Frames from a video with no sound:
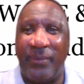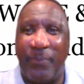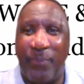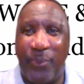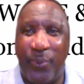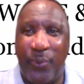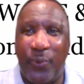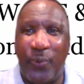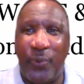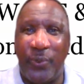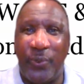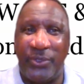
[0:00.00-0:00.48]

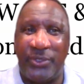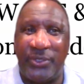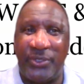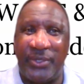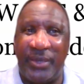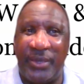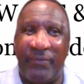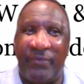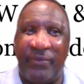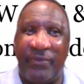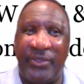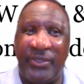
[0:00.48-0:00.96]
All of the
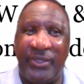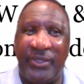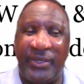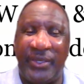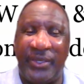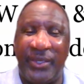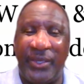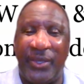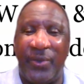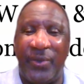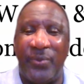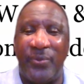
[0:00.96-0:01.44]
ports and
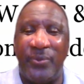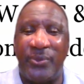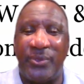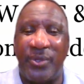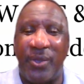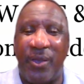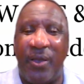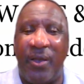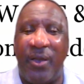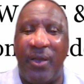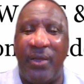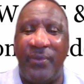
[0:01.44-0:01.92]
everything
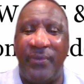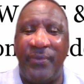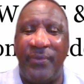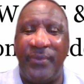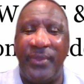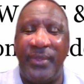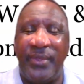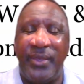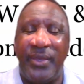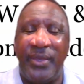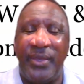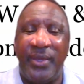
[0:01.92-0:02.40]
that goes
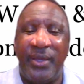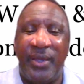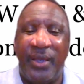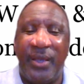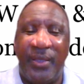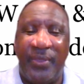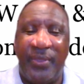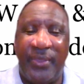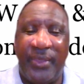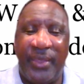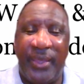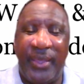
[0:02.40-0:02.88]
on
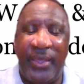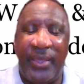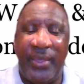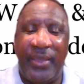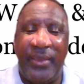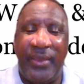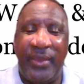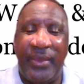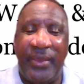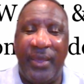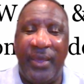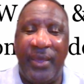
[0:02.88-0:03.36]

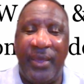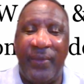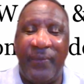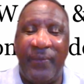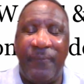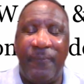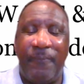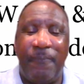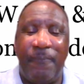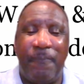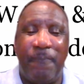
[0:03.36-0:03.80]
the